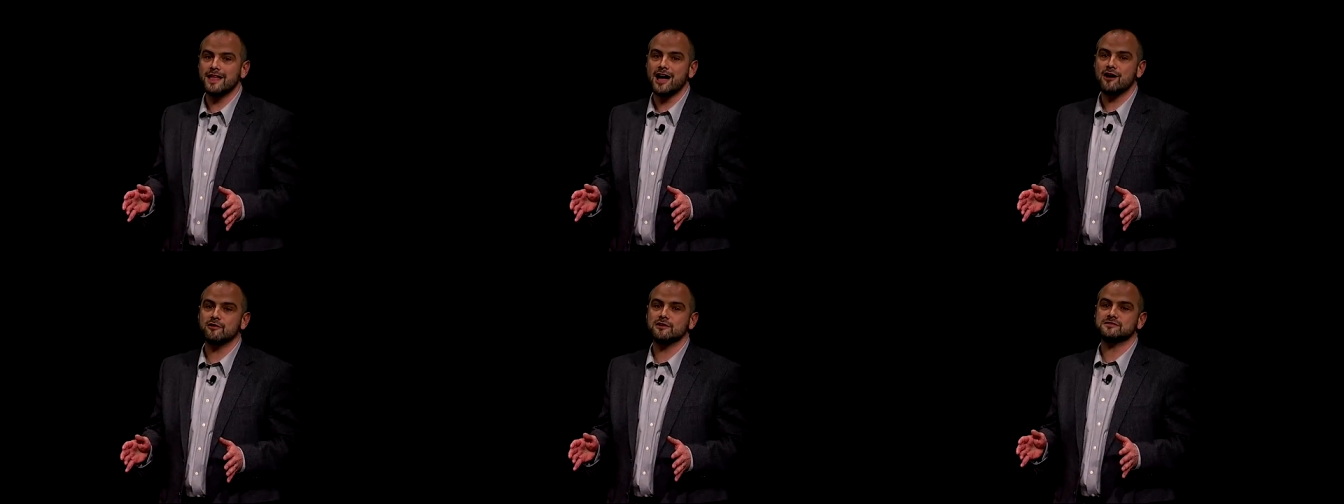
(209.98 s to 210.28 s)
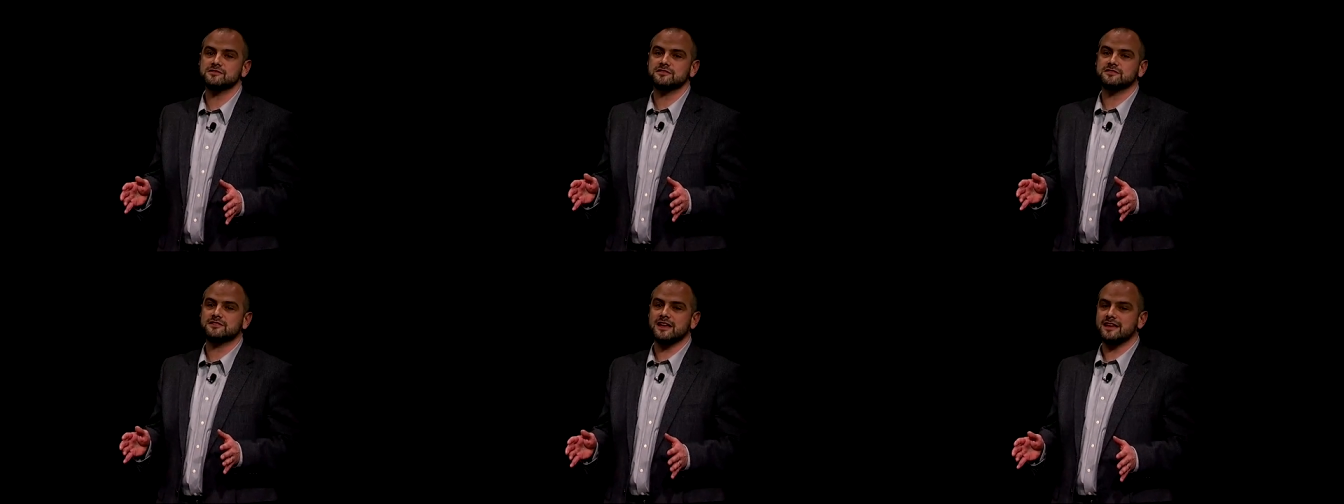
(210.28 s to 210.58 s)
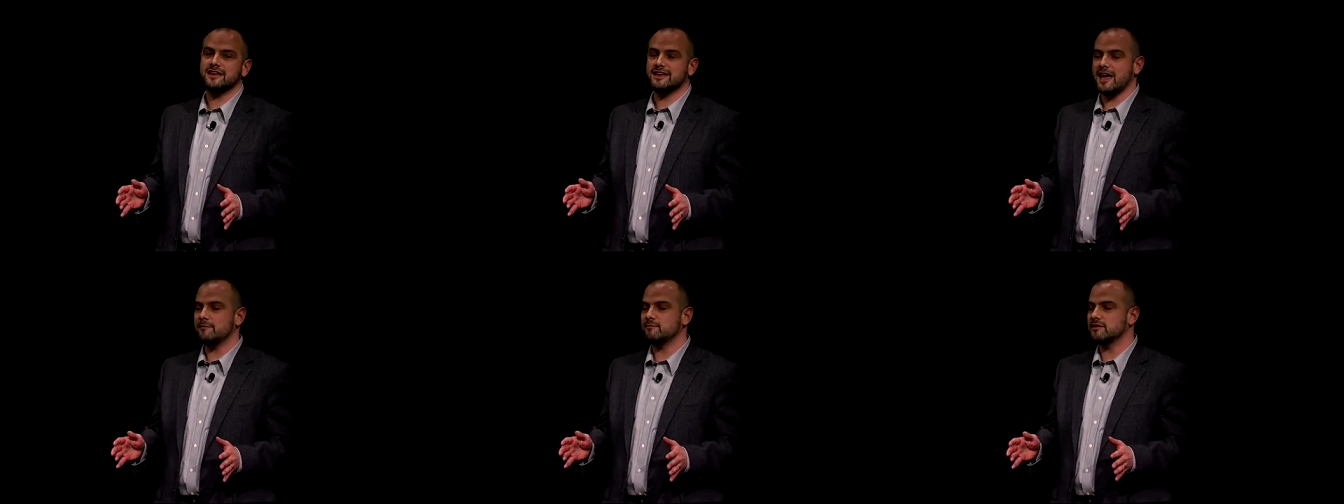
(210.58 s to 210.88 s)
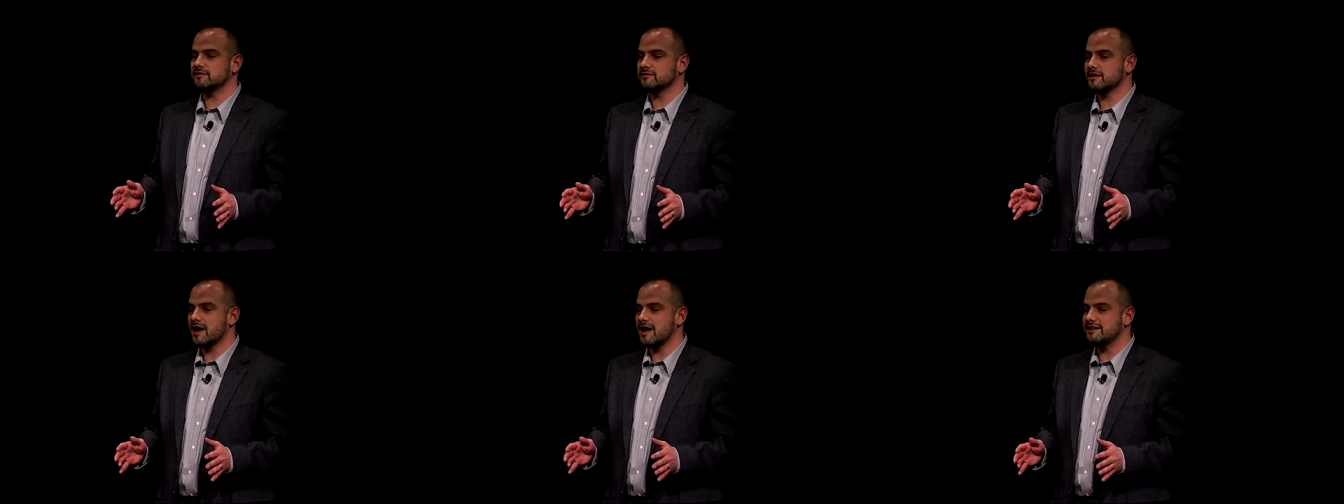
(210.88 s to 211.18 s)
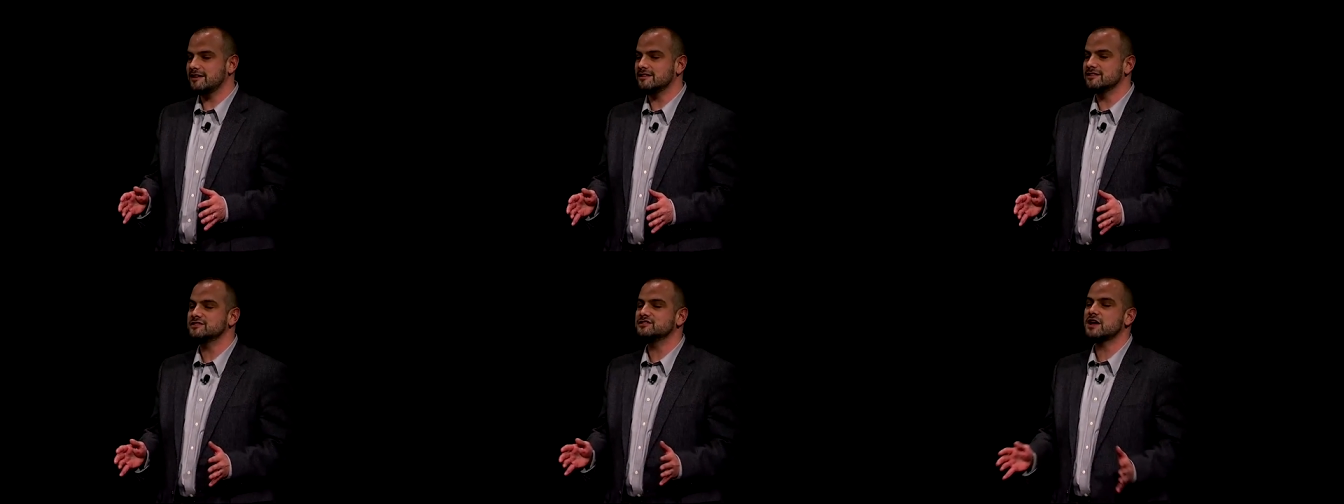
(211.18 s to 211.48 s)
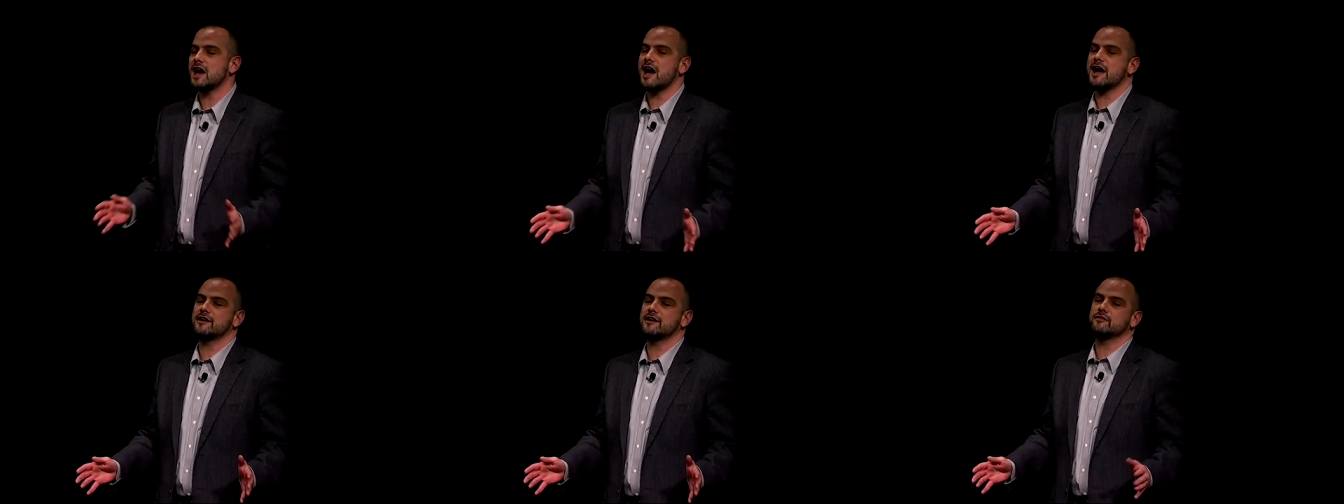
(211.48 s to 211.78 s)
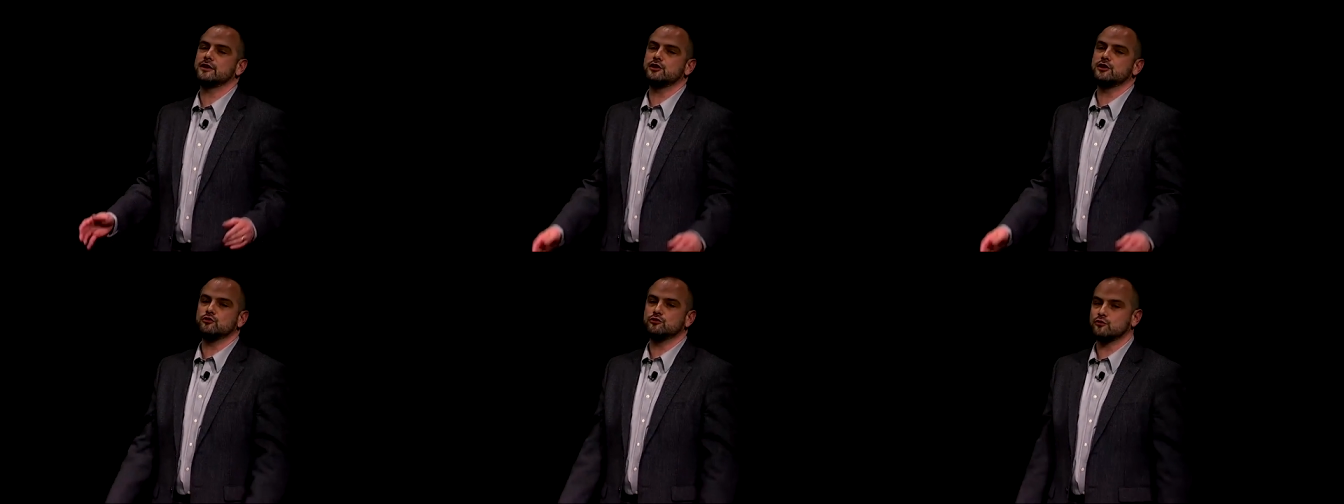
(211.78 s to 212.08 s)
allow us to take game design in
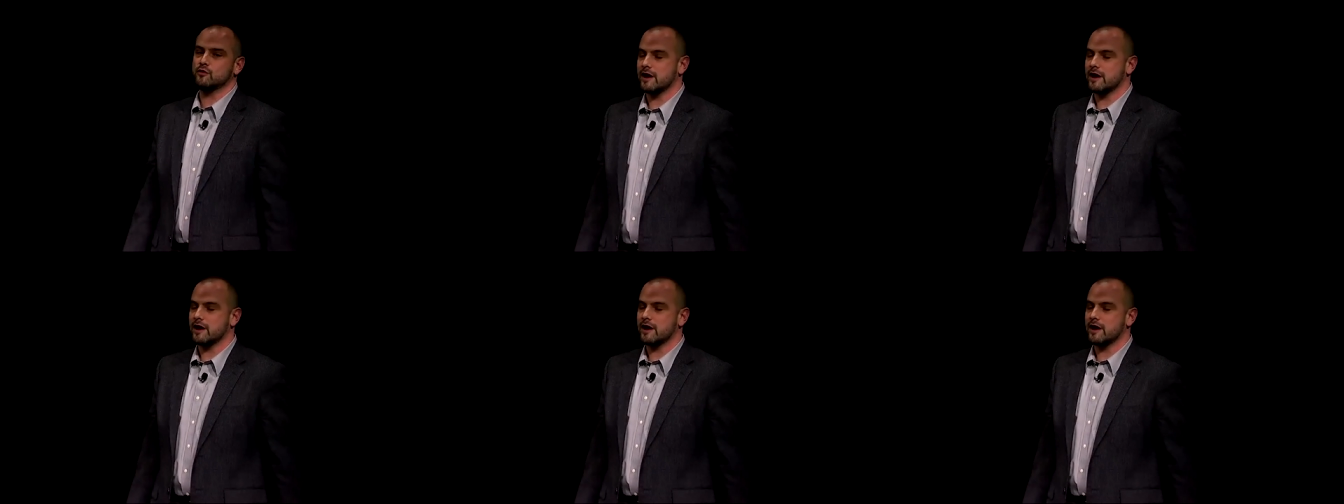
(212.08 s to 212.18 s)
entirely new